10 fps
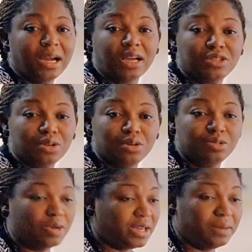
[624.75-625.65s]
I told
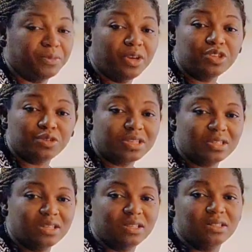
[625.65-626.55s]
you I am not
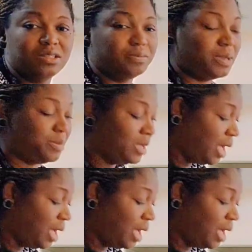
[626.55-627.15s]
interested in this baby.